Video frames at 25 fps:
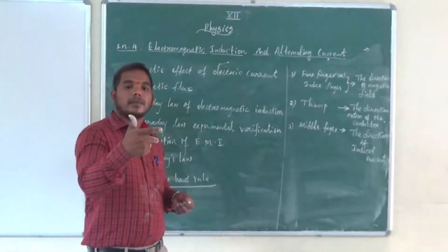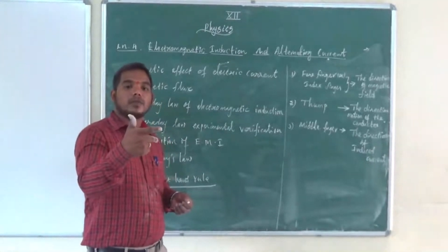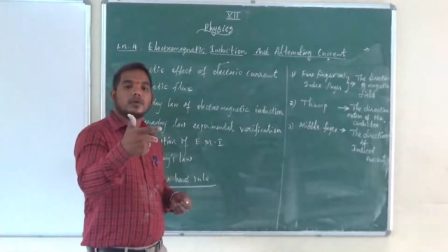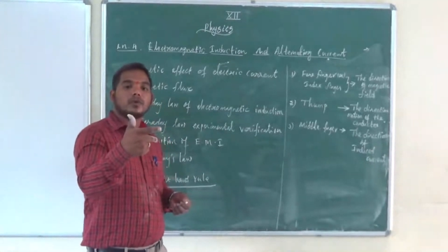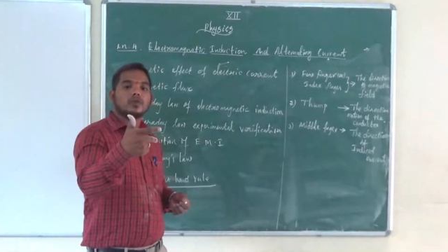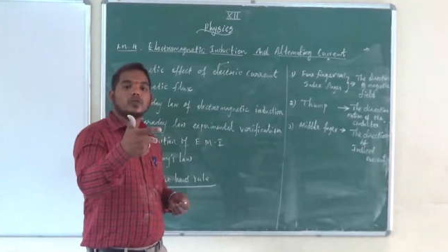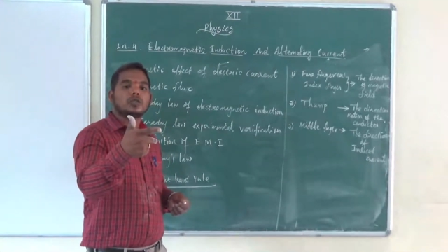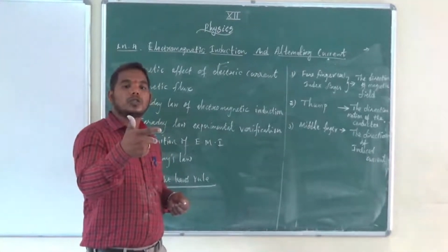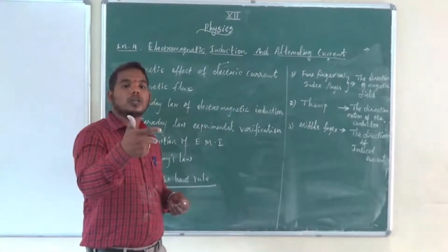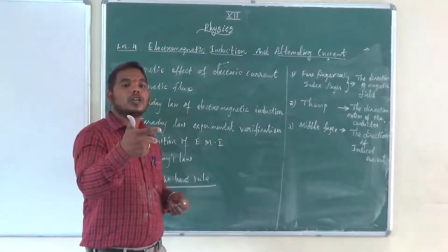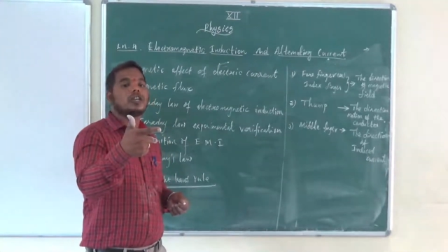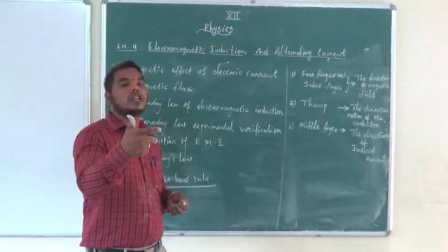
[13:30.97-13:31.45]

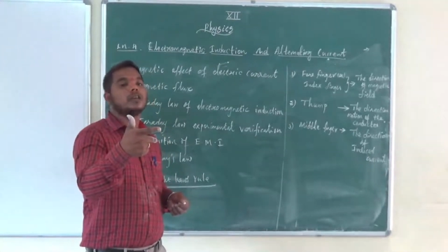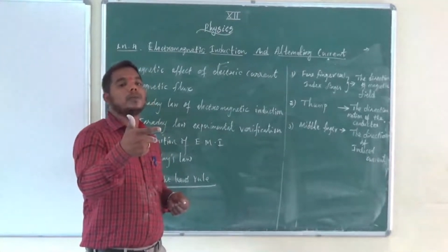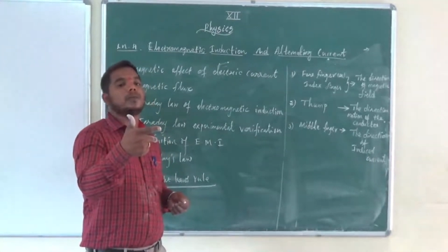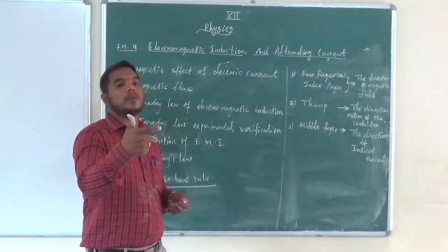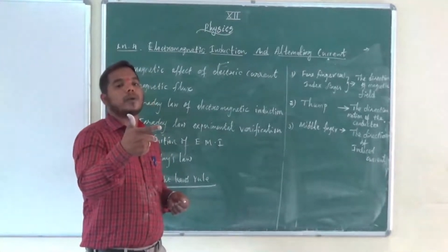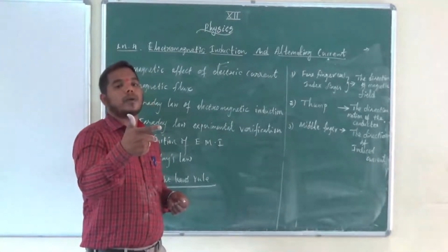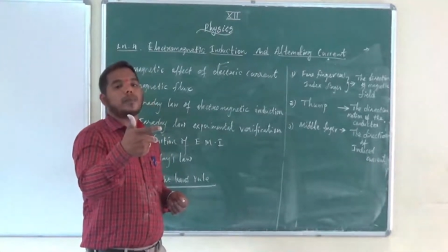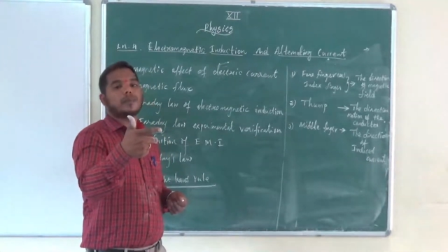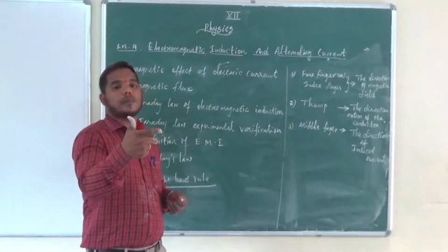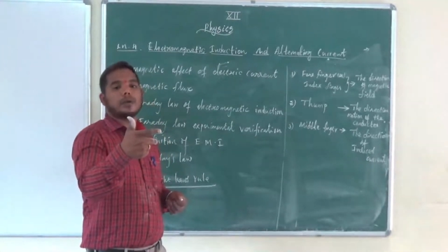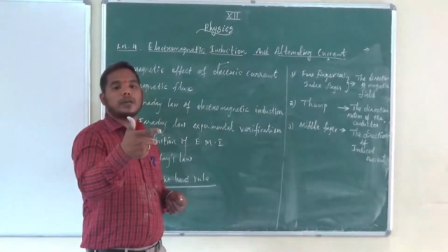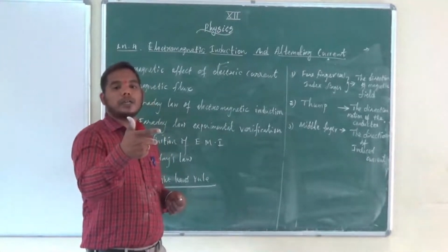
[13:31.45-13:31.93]
mutually
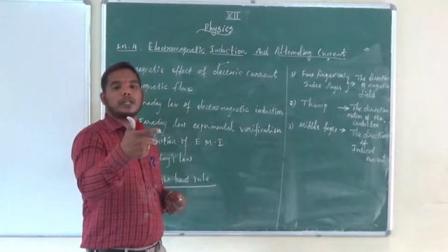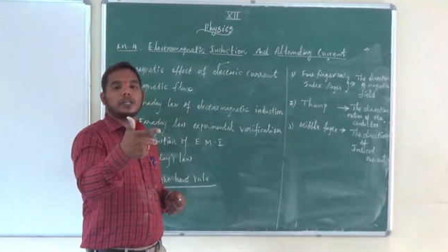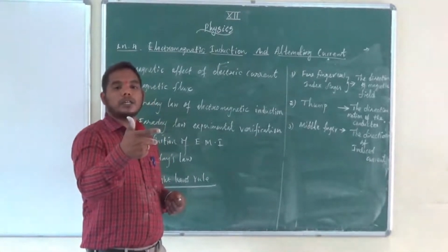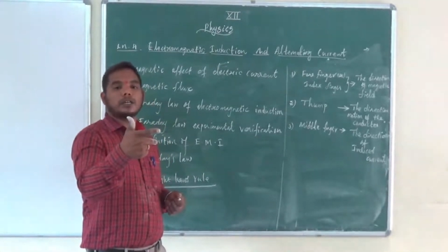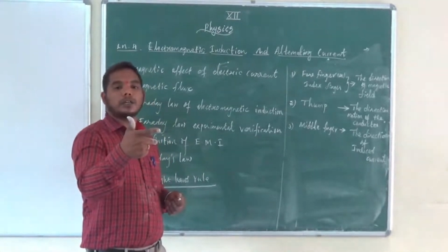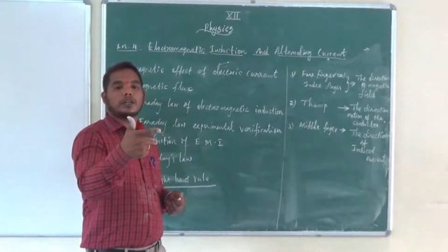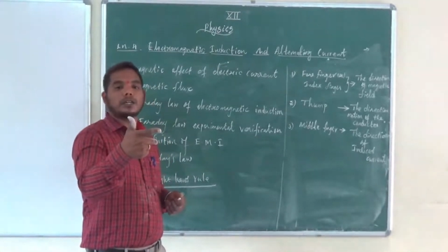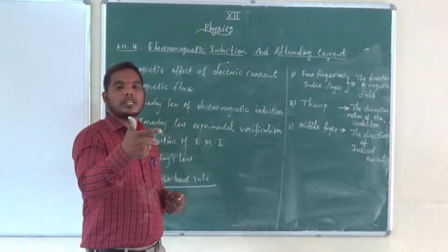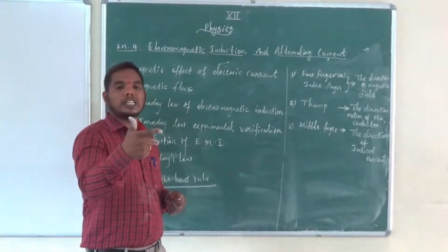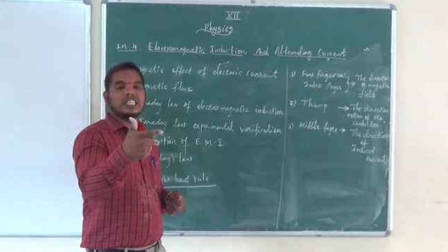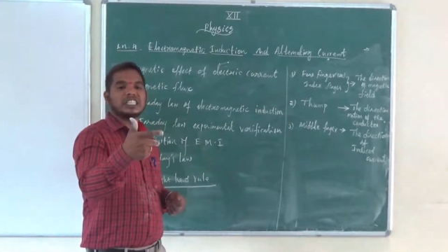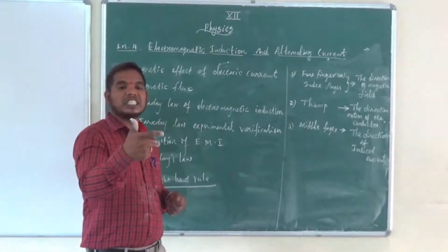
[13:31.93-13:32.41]

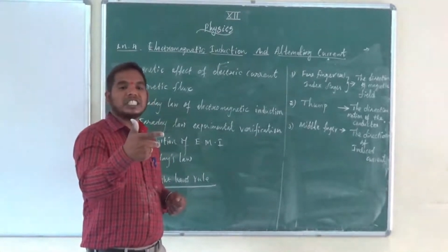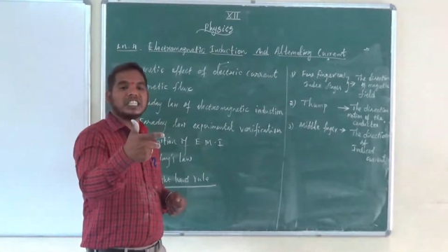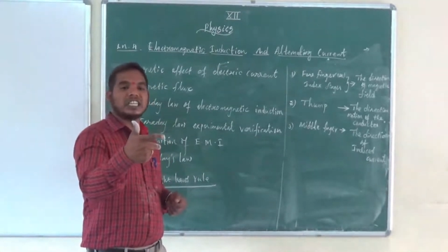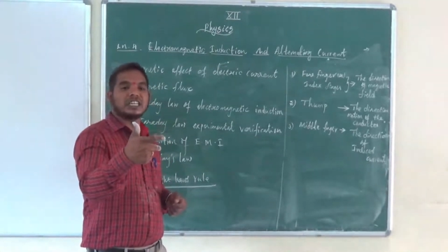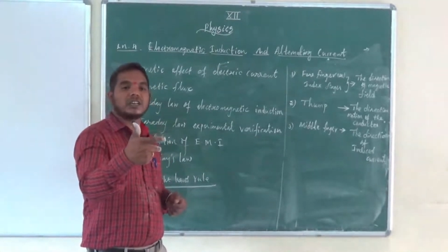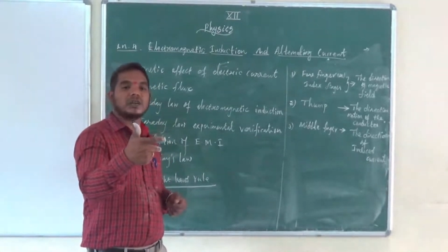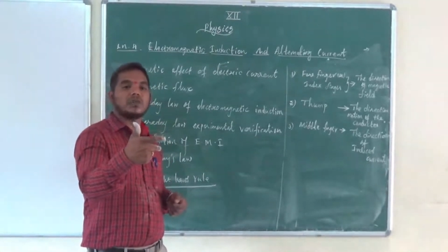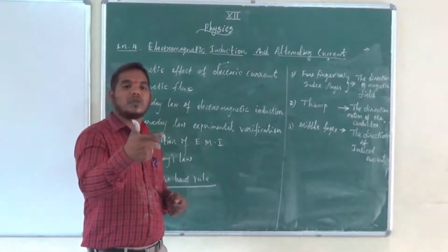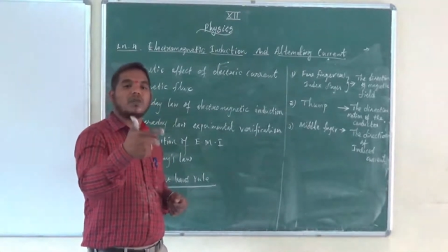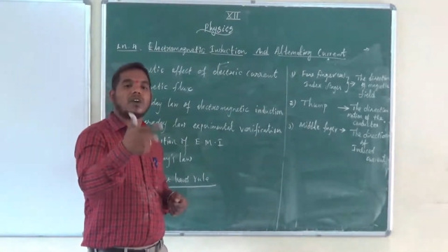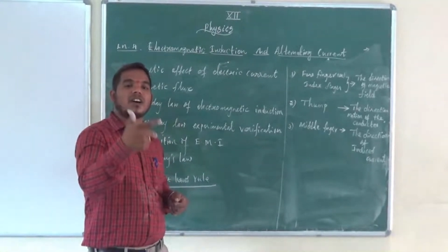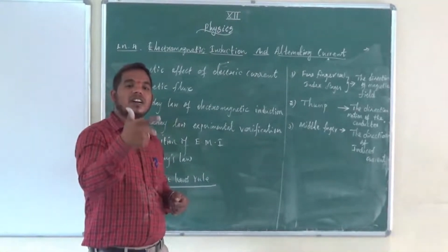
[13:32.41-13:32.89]
perpendicular to each
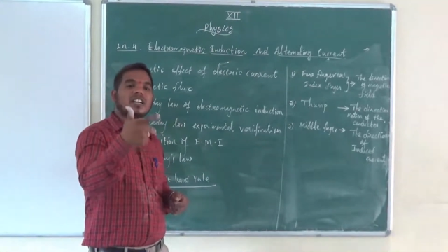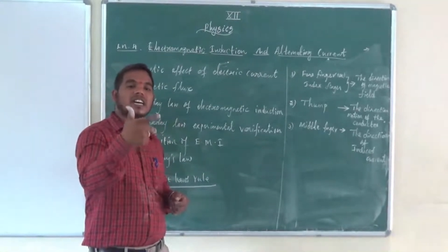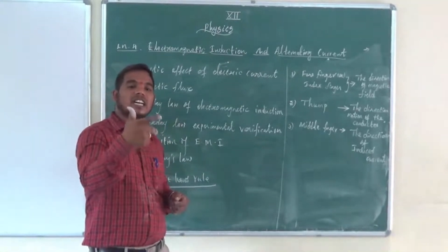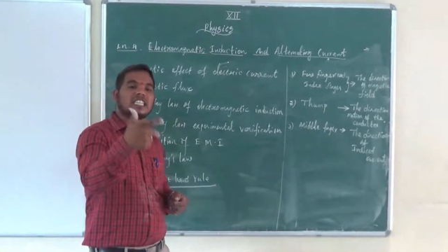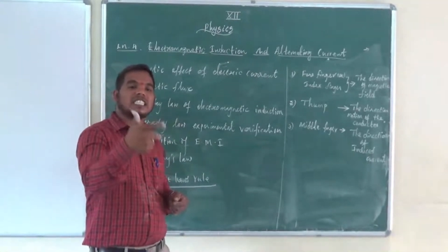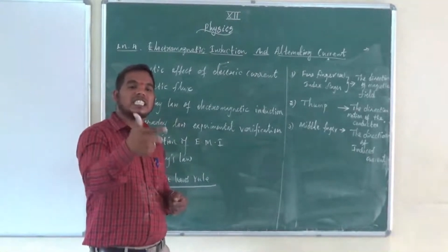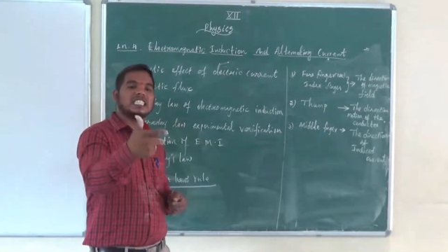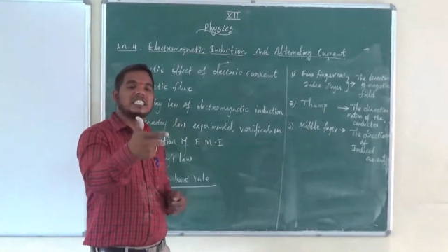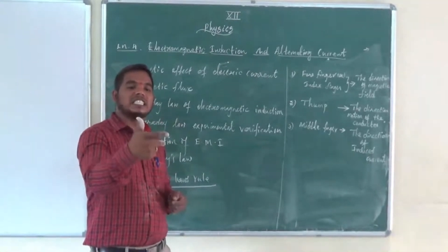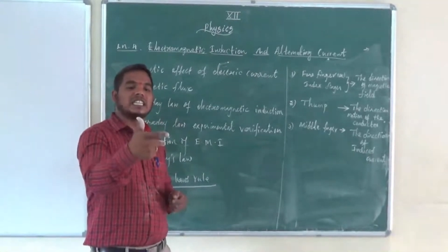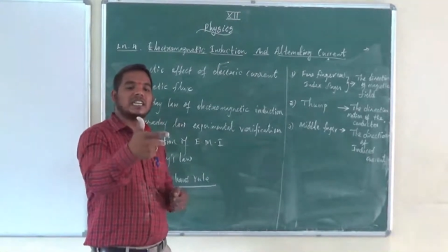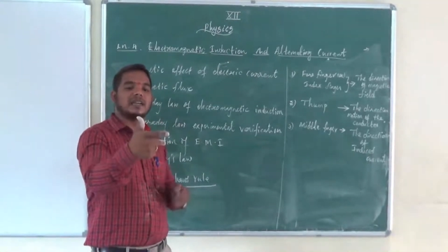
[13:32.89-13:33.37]
other. What
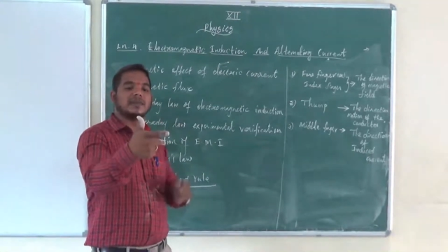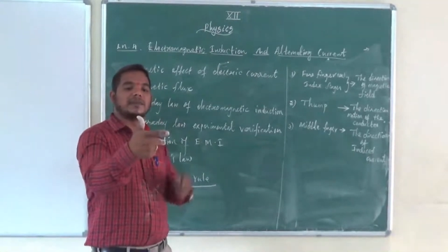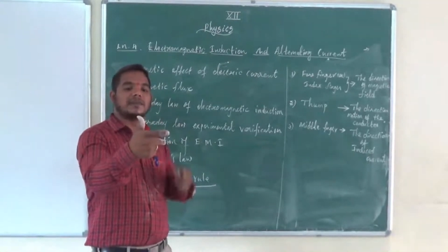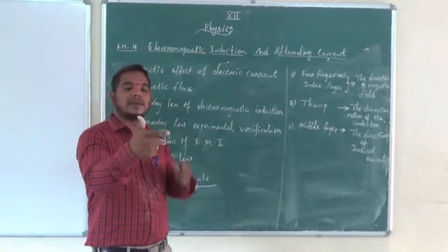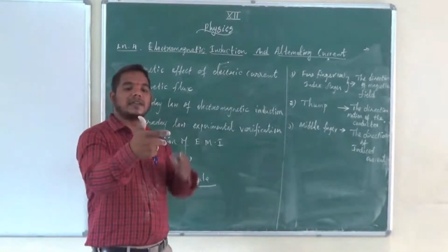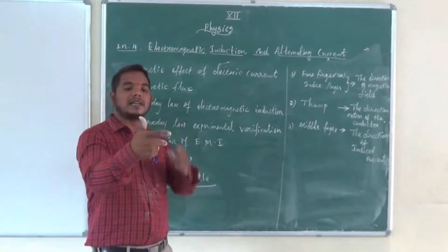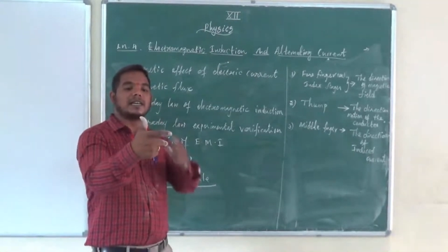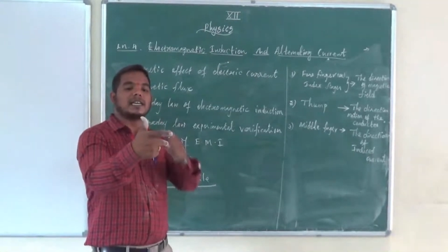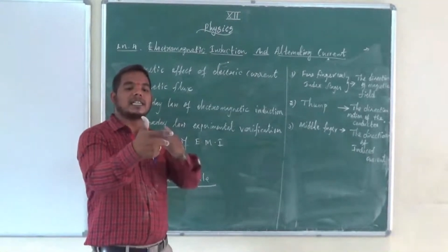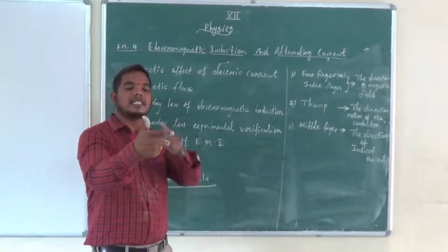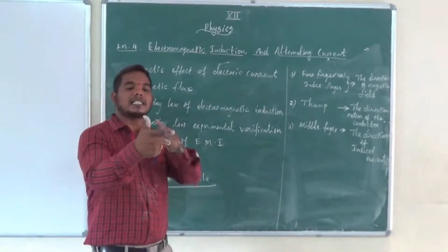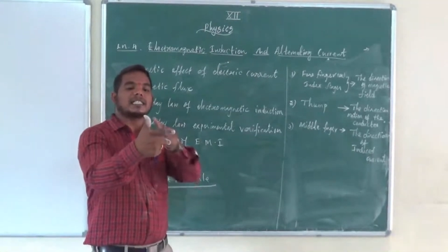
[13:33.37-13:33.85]
are the three
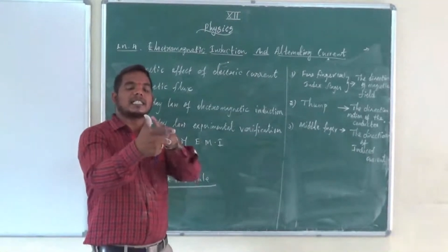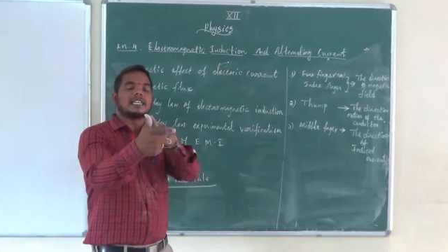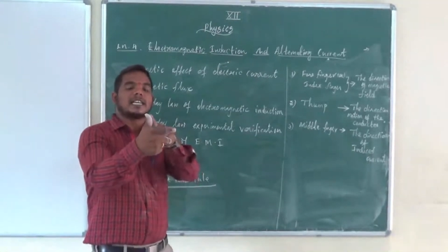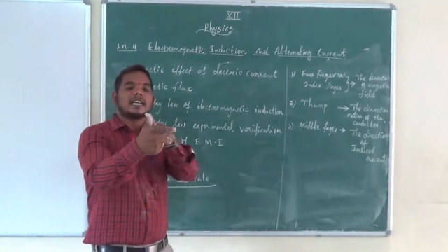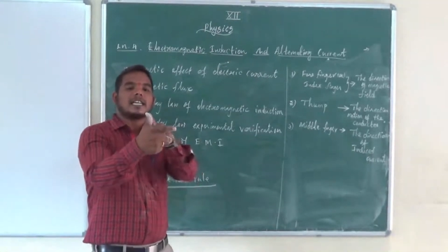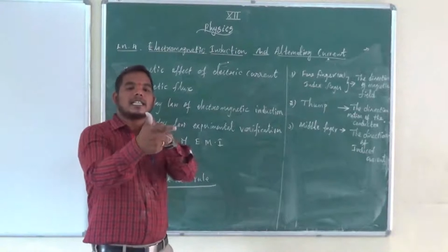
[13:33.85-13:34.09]
fingers?